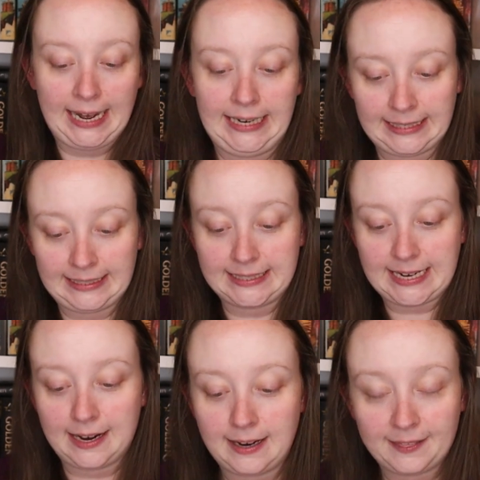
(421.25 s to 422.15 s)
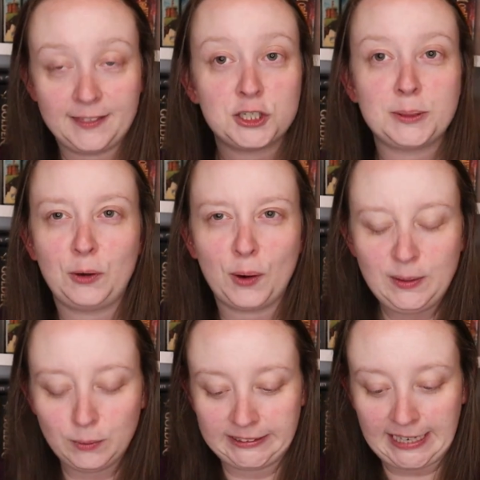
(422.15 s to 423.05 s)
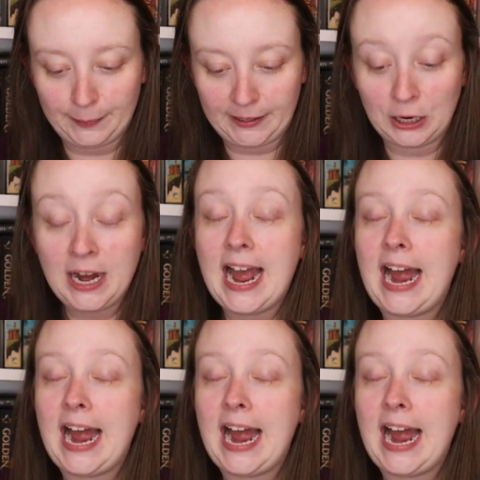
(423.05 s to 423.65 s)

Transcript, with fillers: and uh, there's some great ones out there.